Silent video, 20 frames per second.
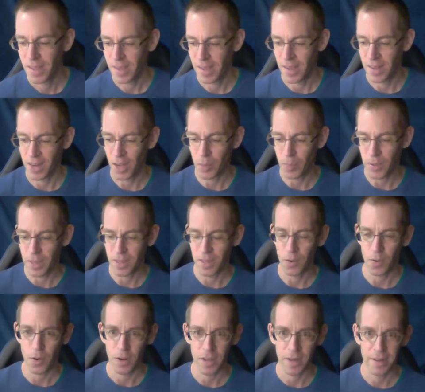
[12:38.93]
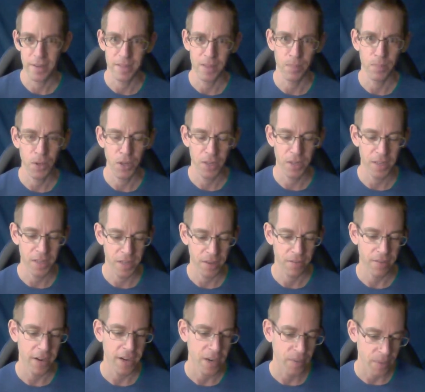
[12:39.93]
and helping the organism build its
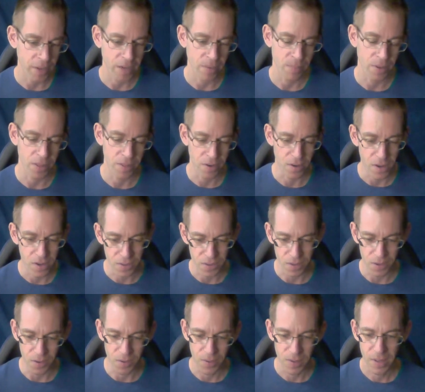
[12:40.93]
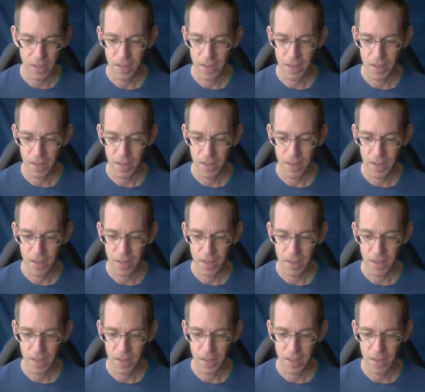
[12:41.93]
environment, but they're also